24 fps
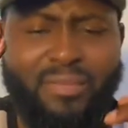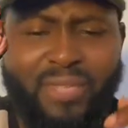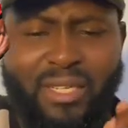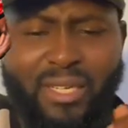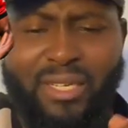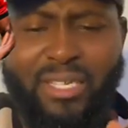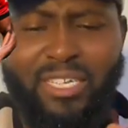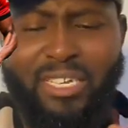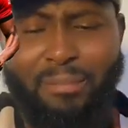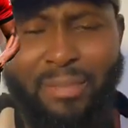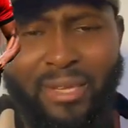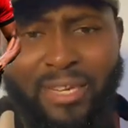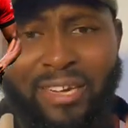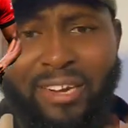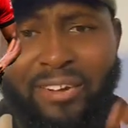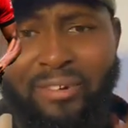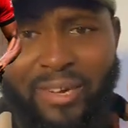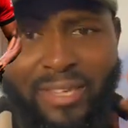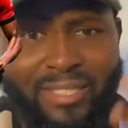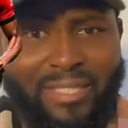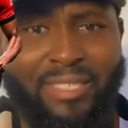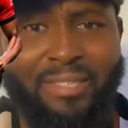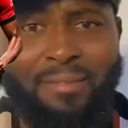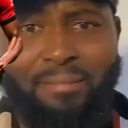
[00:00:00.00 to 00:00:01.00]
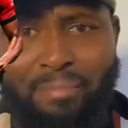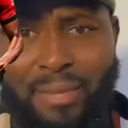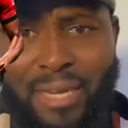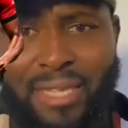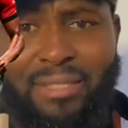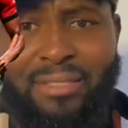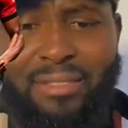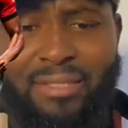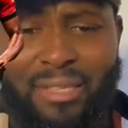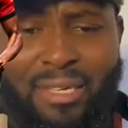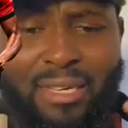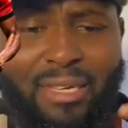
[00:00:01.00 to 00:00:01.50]
He made a great
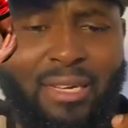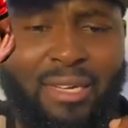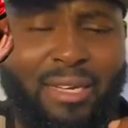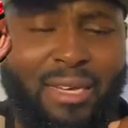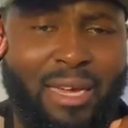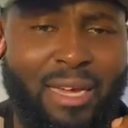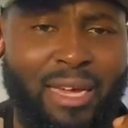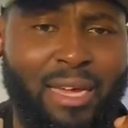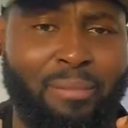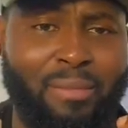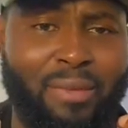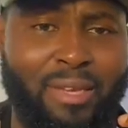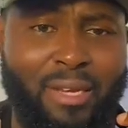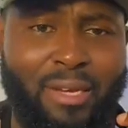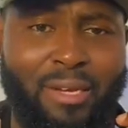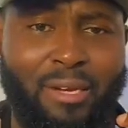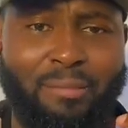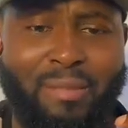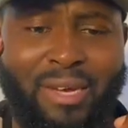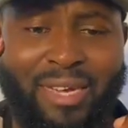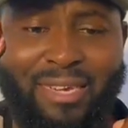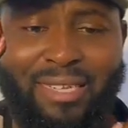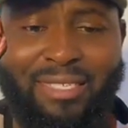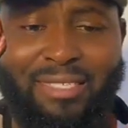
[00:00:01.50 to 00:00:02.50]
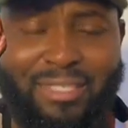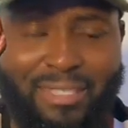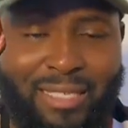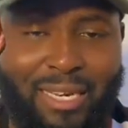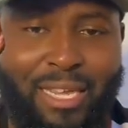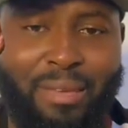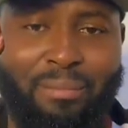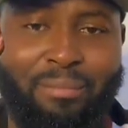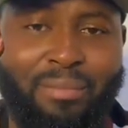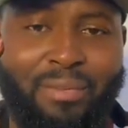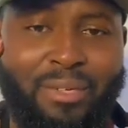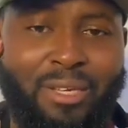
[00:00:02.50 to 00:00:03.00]
impact, at this
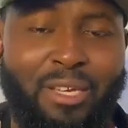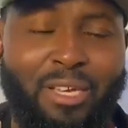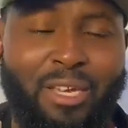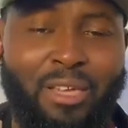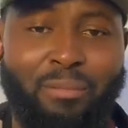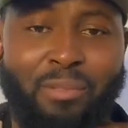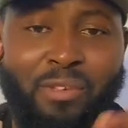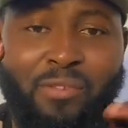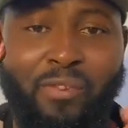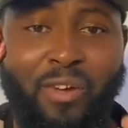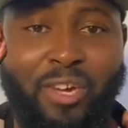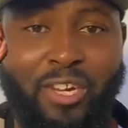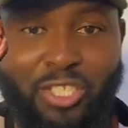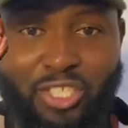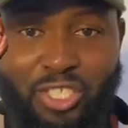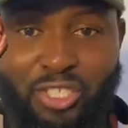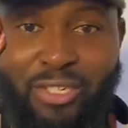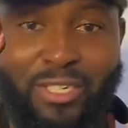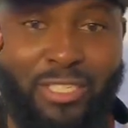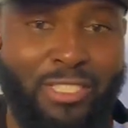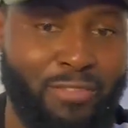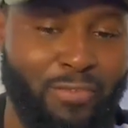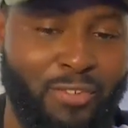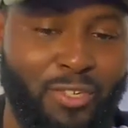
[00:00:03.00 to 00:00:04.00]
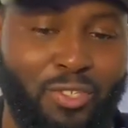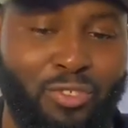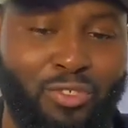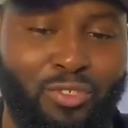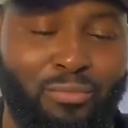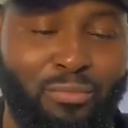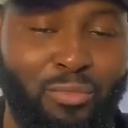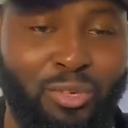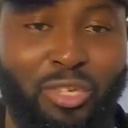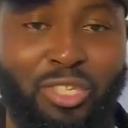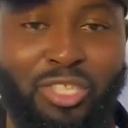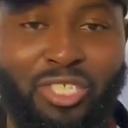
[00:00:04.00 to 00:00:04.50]
club before his transfer to
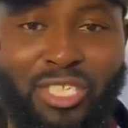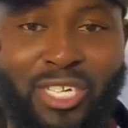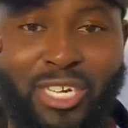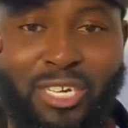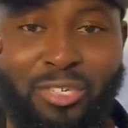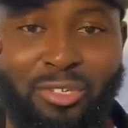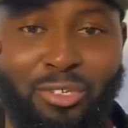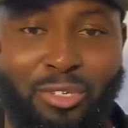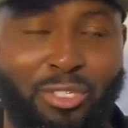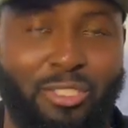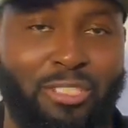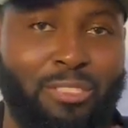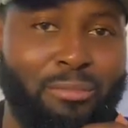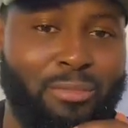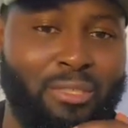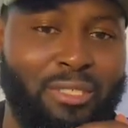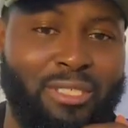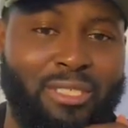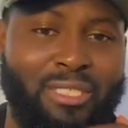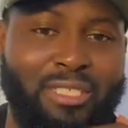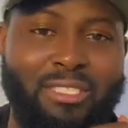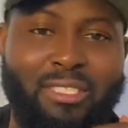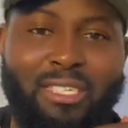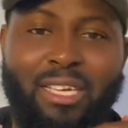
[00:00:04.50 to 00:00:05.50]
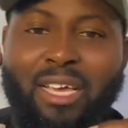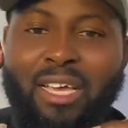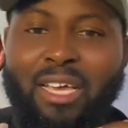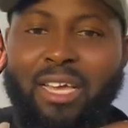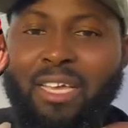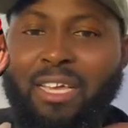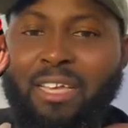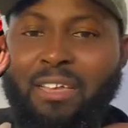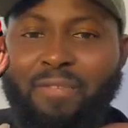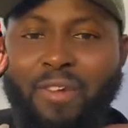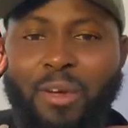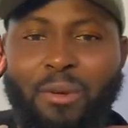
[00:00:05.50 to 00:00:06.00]
Borussia Dortmund.
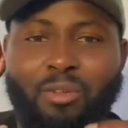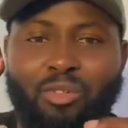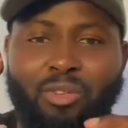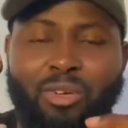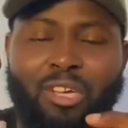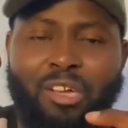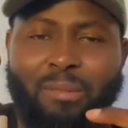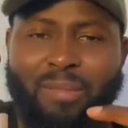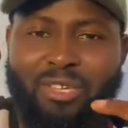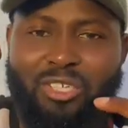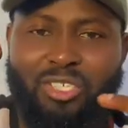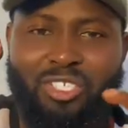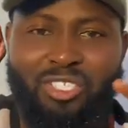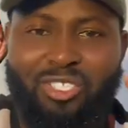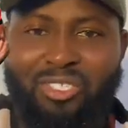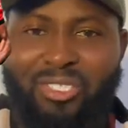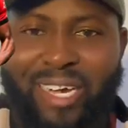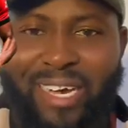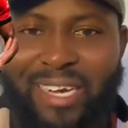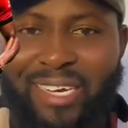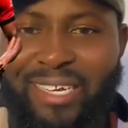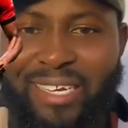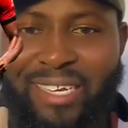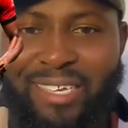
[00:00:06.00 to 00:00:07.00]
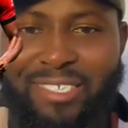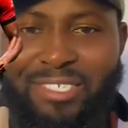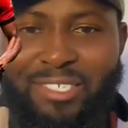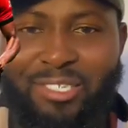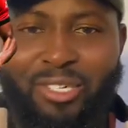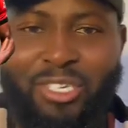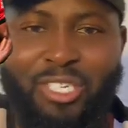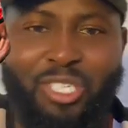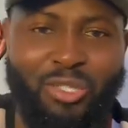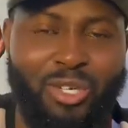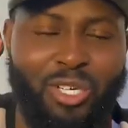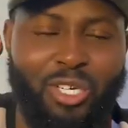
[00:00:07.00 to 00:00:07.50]
If I will talk about strikers,
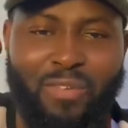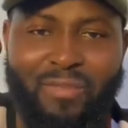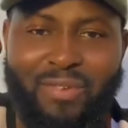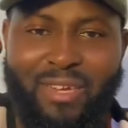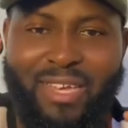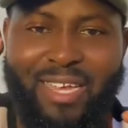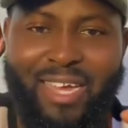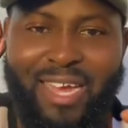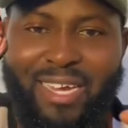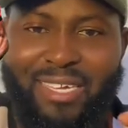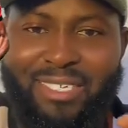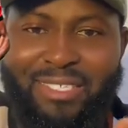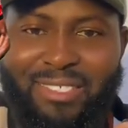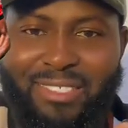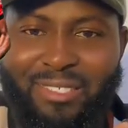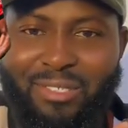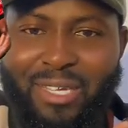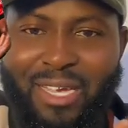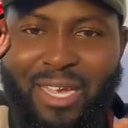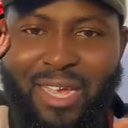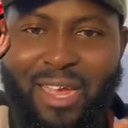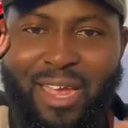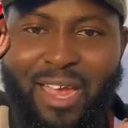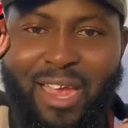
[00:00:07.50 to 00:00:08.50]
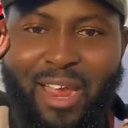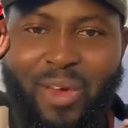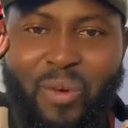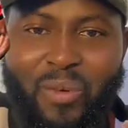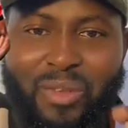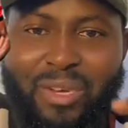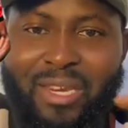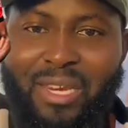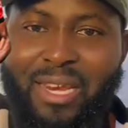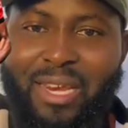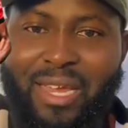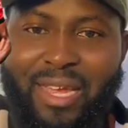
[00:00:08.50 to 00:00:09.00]
he's one of the guys I
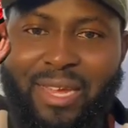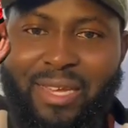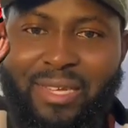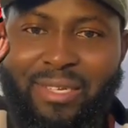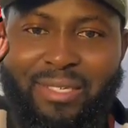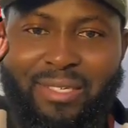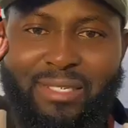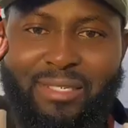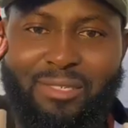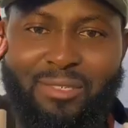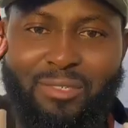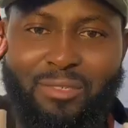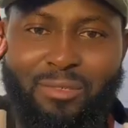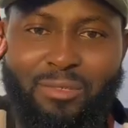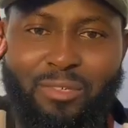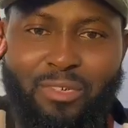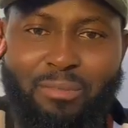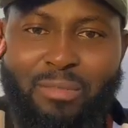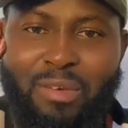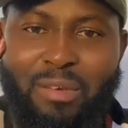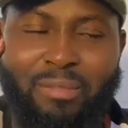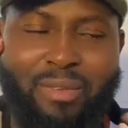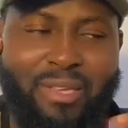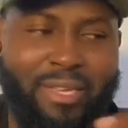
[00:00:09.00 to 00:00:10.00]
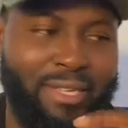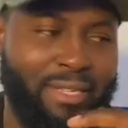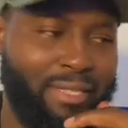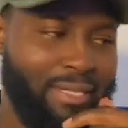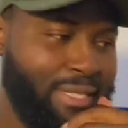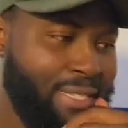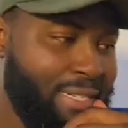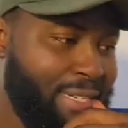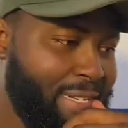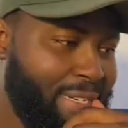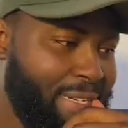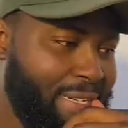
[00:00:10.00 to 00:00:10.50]
really like,
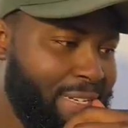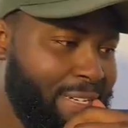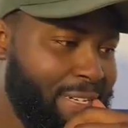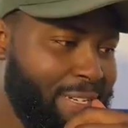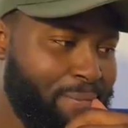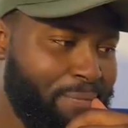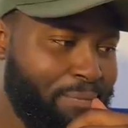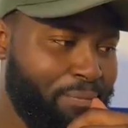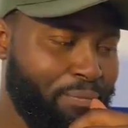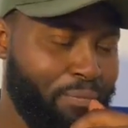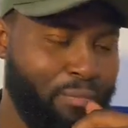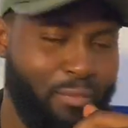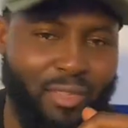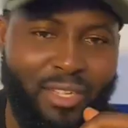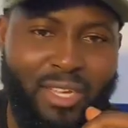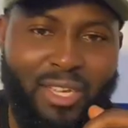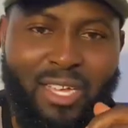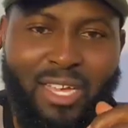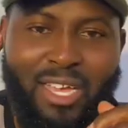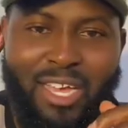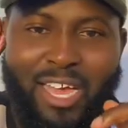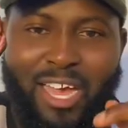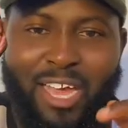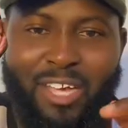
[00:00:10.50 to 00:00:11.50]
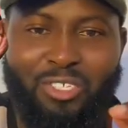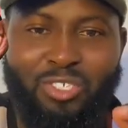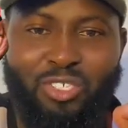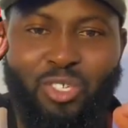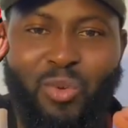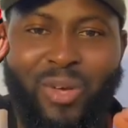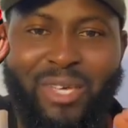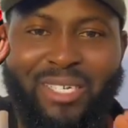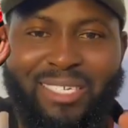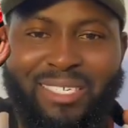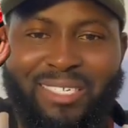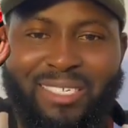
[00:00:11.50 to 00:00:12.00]
Aubameyang. I
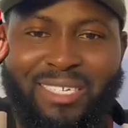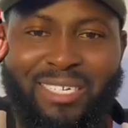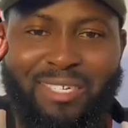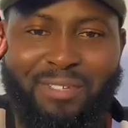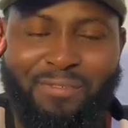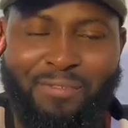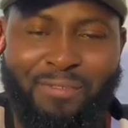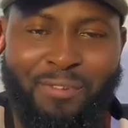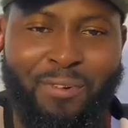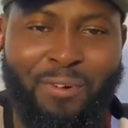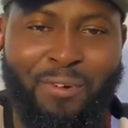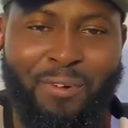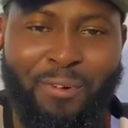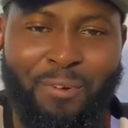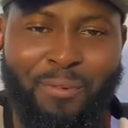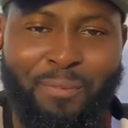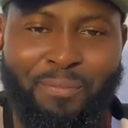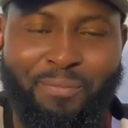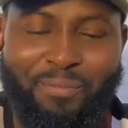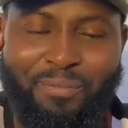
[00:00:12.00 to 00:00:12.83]
saw what he did for